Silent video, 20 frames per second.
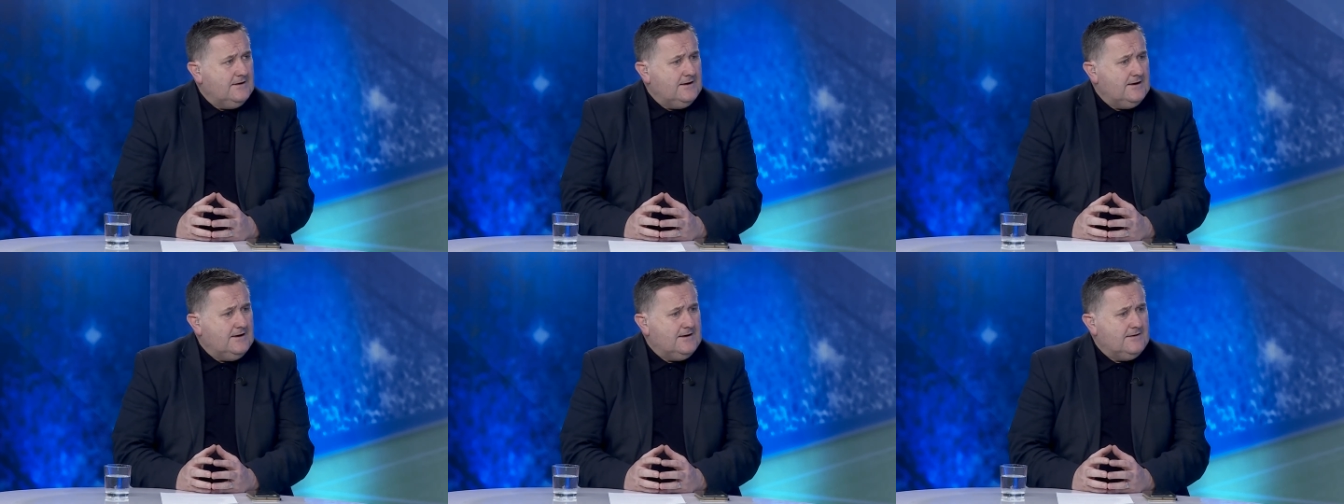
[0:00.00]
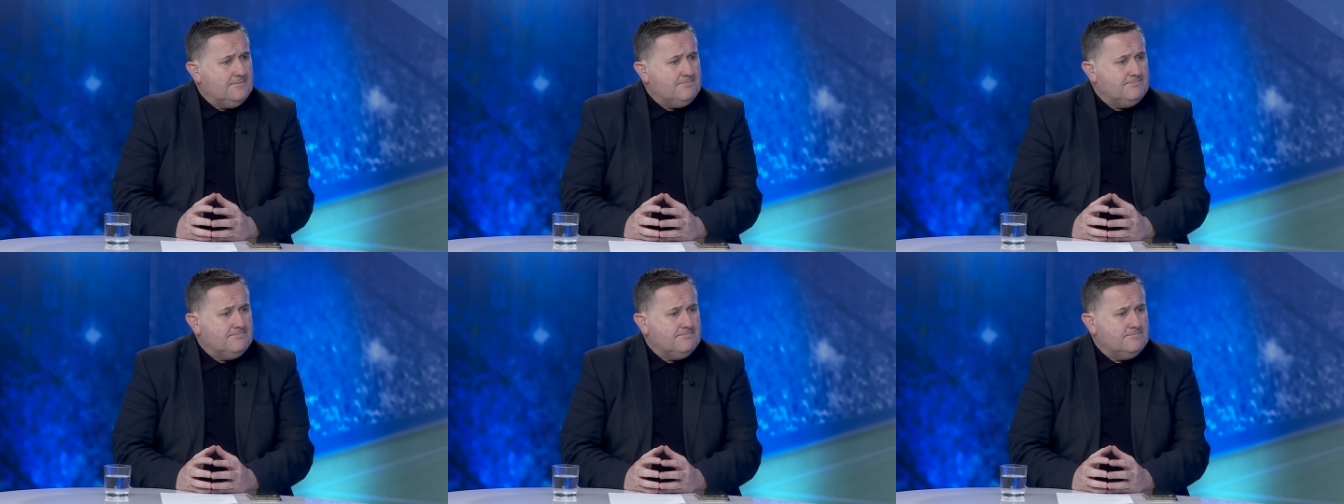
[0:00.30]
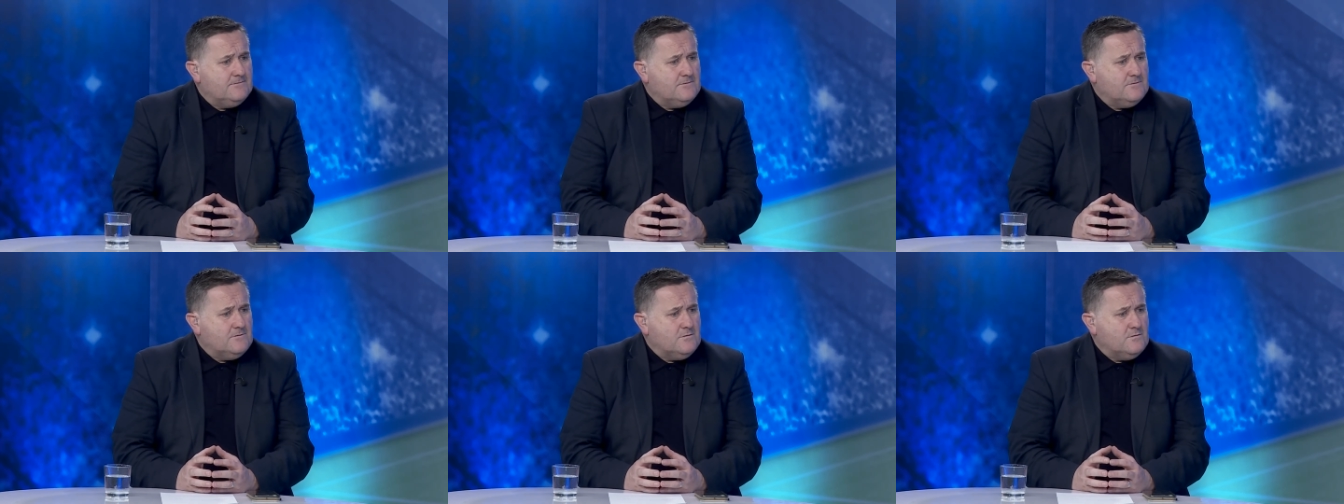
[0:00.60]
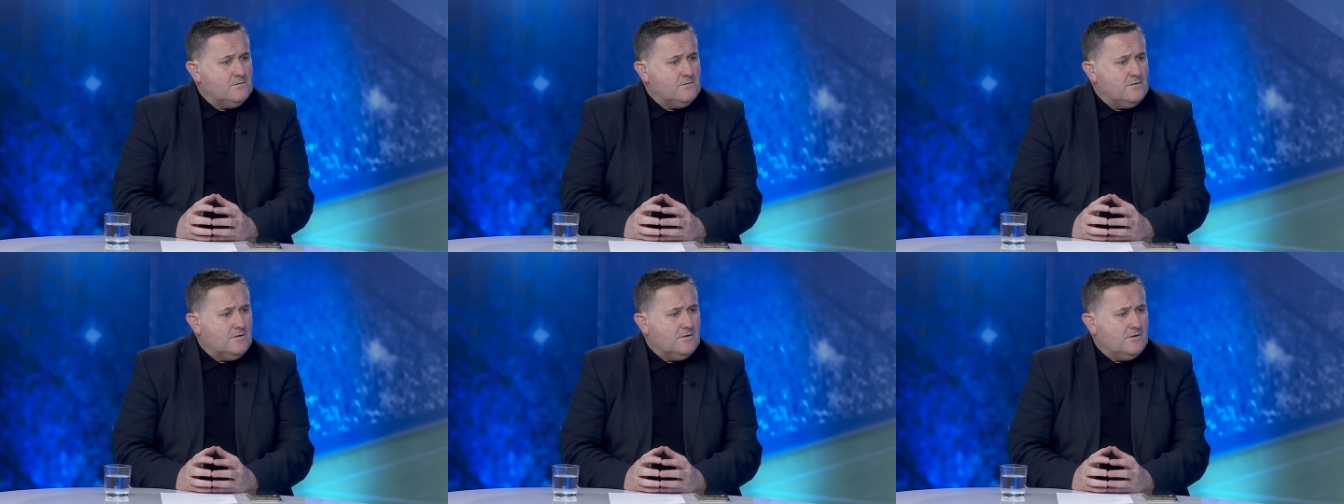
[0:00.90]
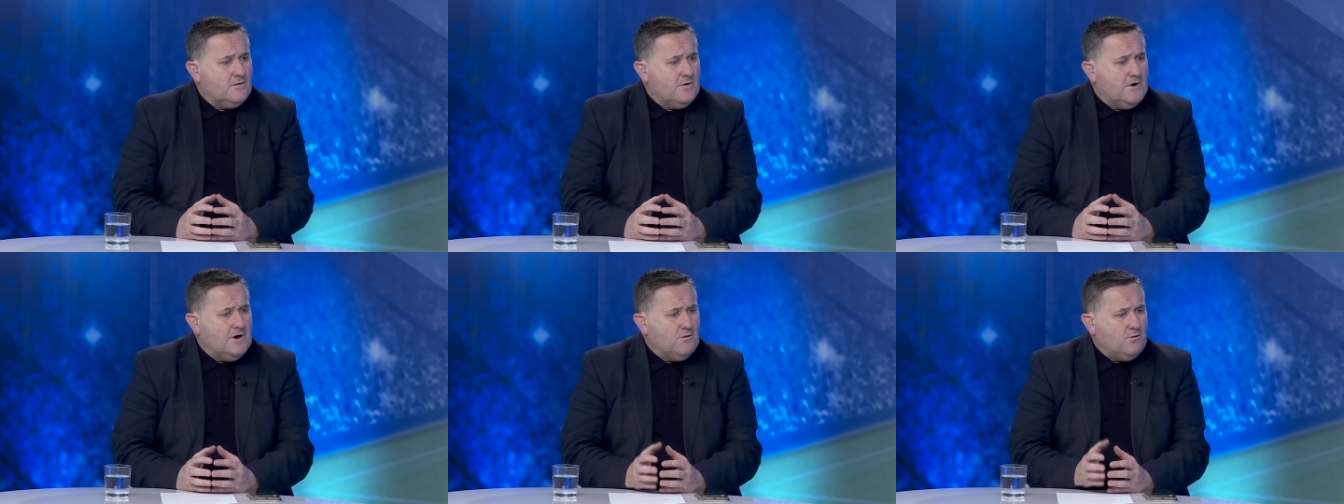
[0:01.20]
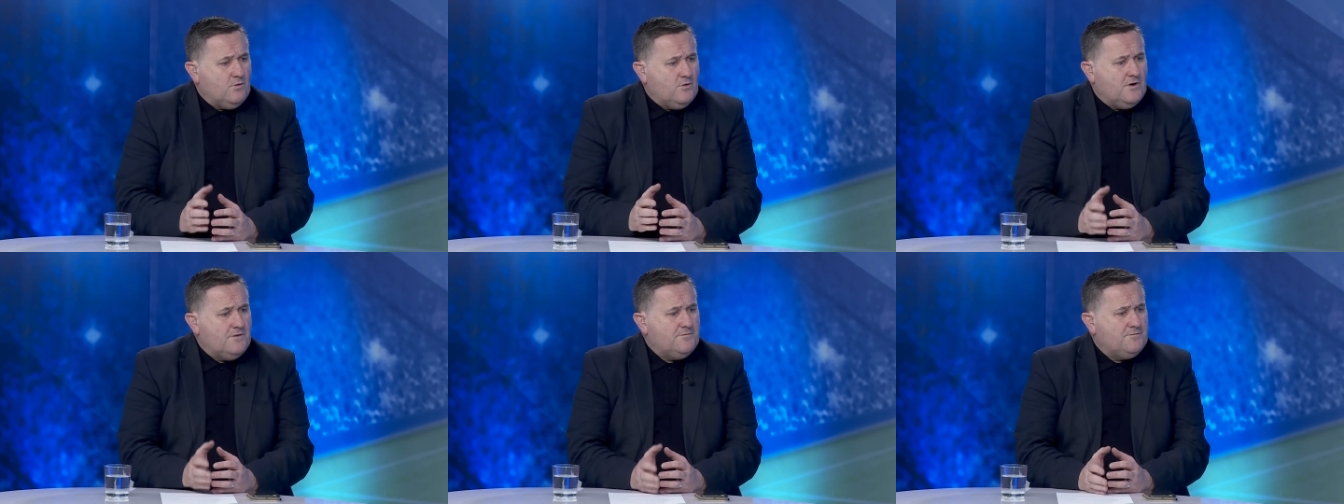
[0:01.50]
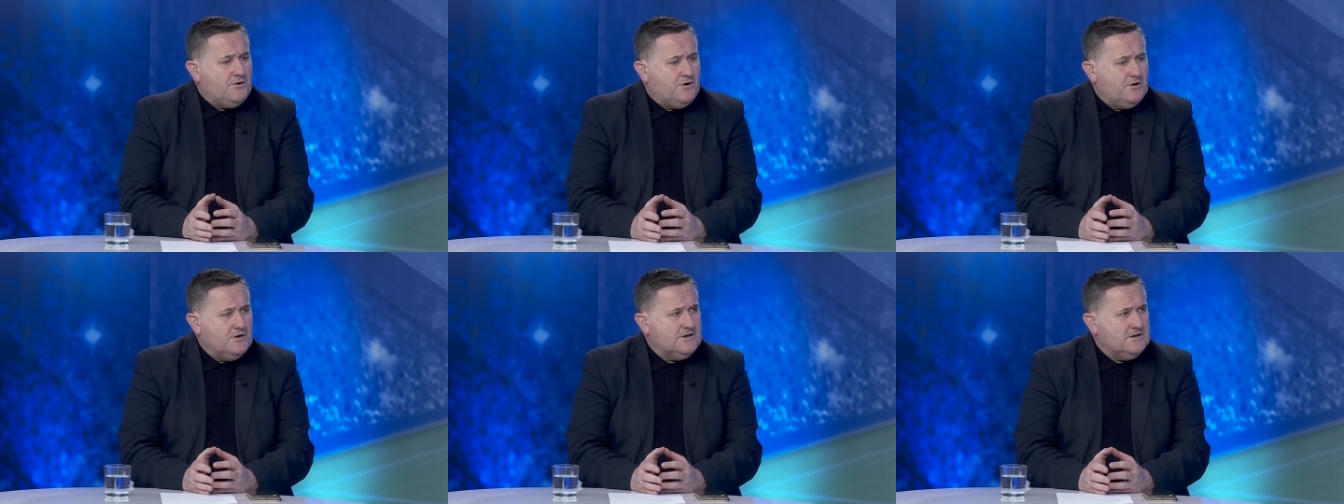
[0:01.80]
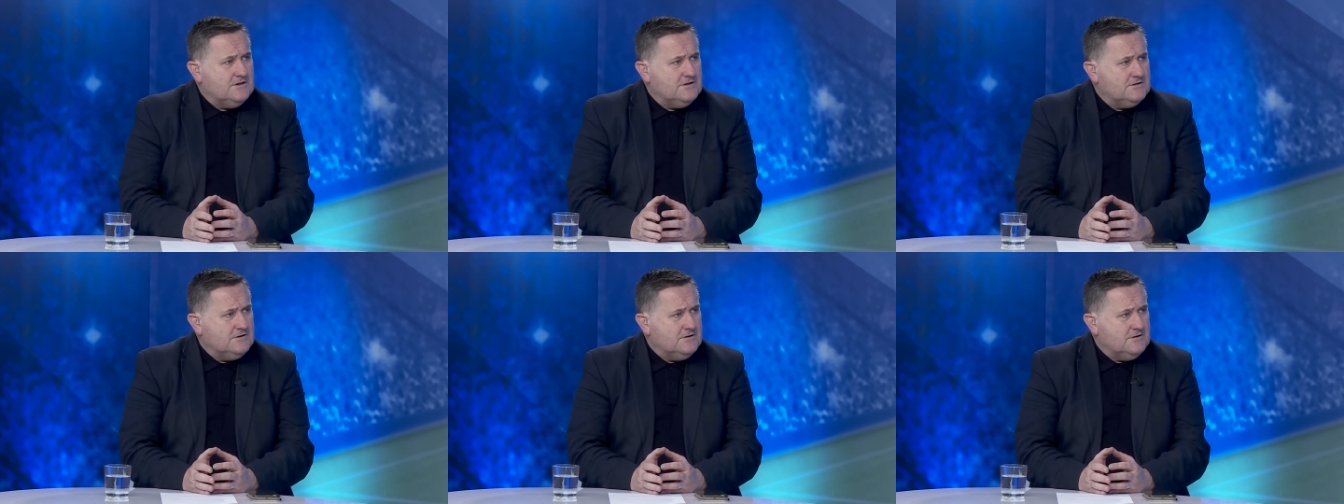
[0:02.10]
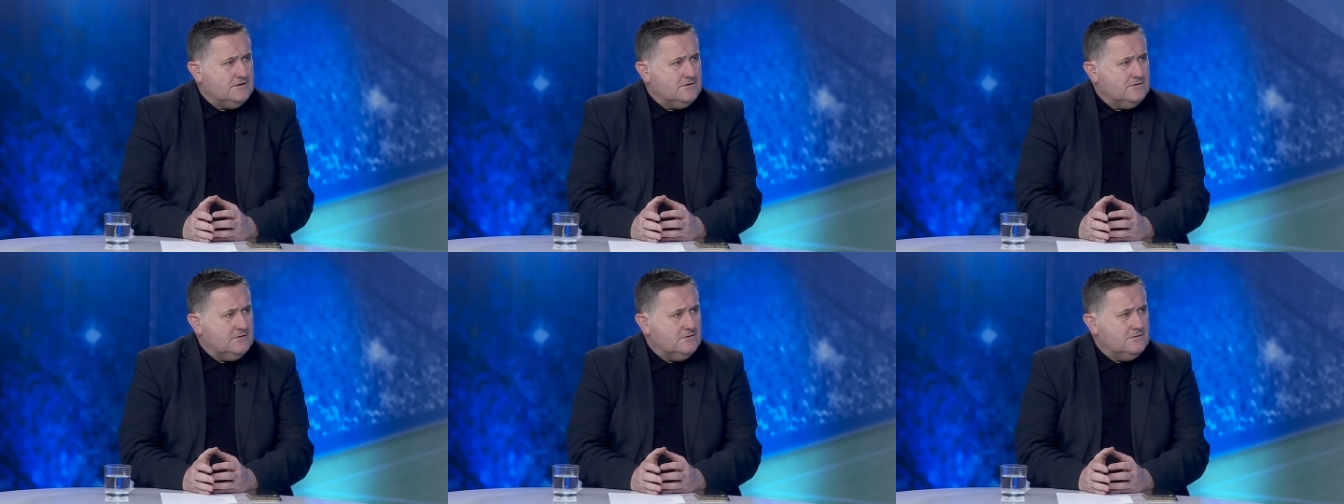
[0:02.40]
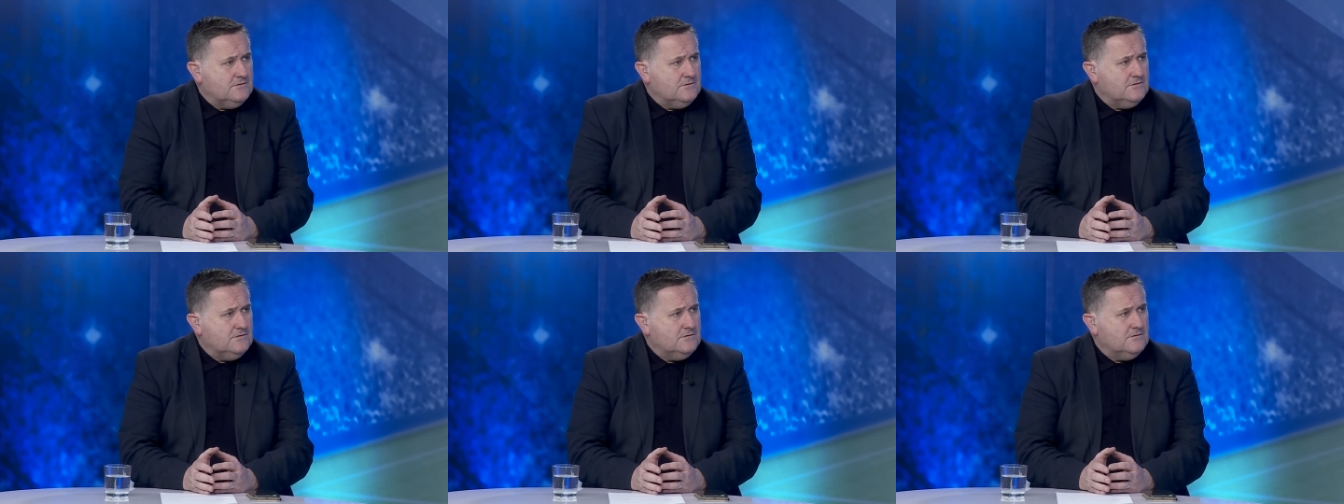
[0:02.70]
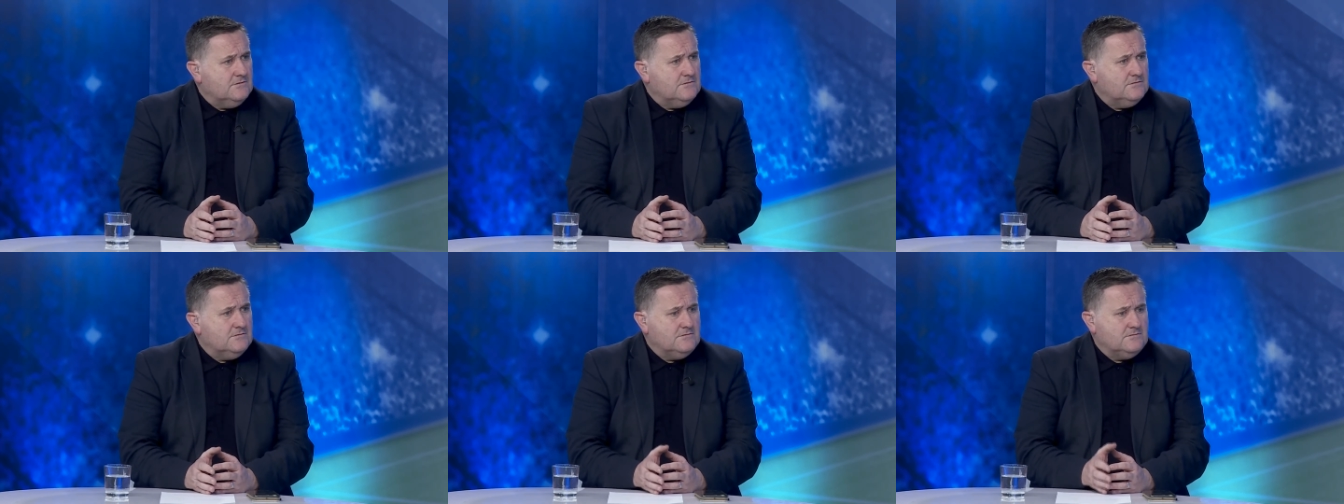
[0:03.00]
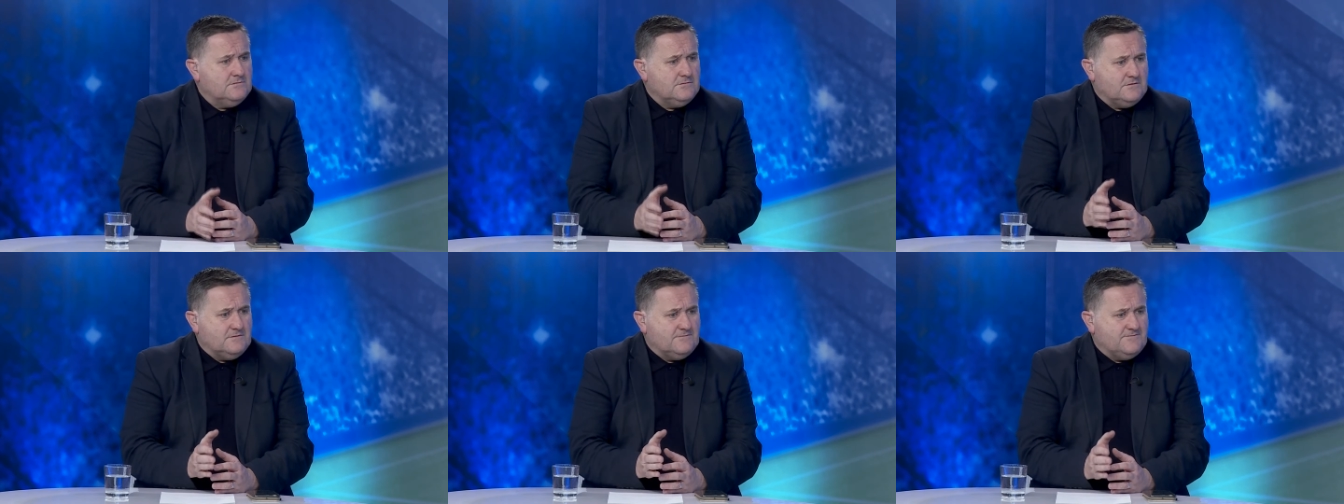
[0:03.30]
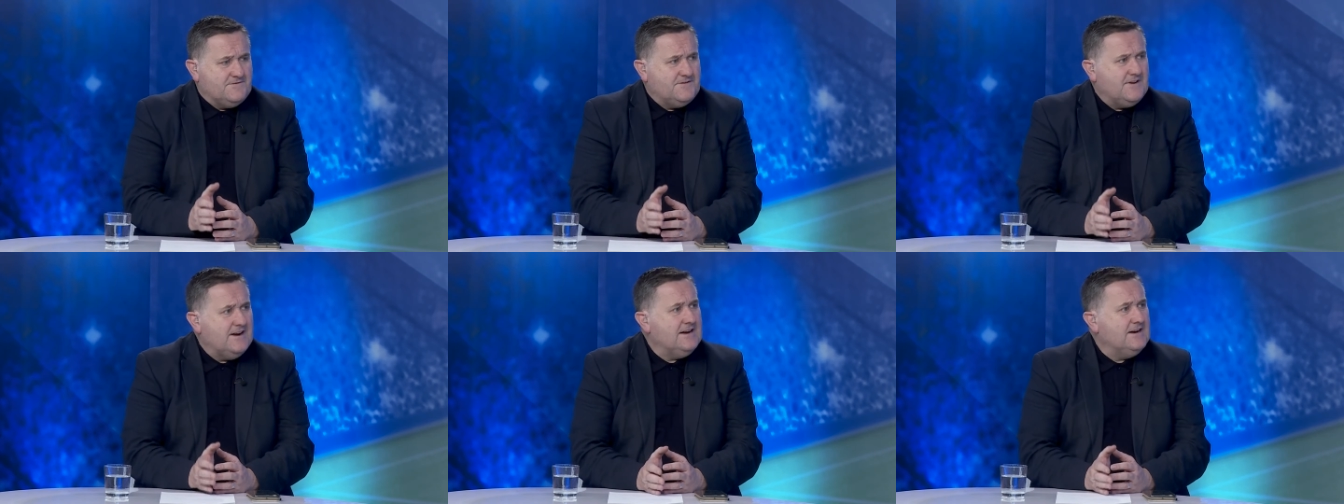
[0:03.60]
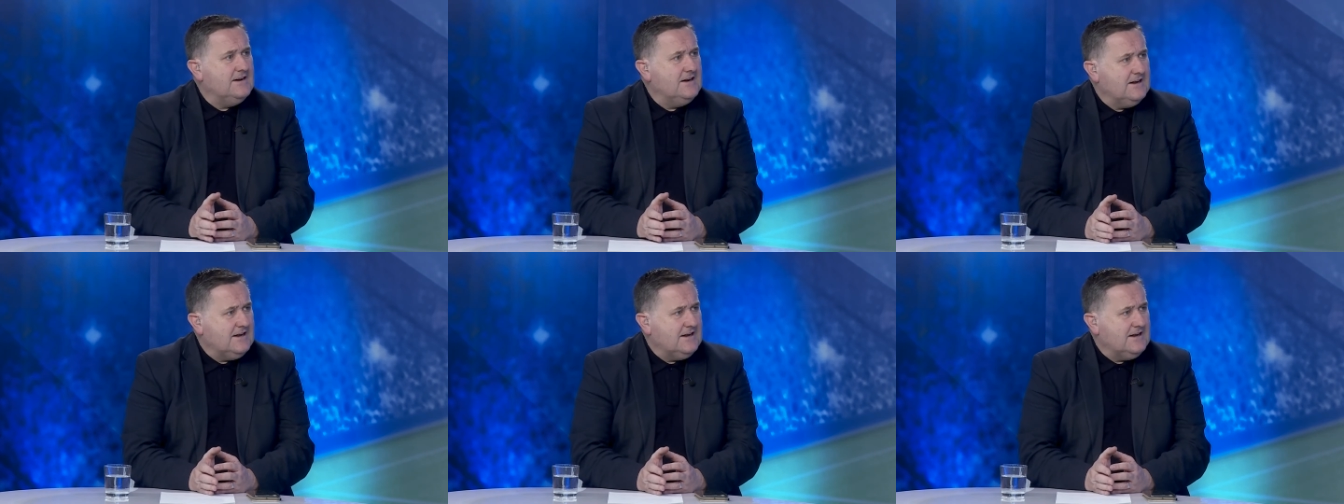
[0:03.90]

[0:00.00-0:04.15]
At what point do you finally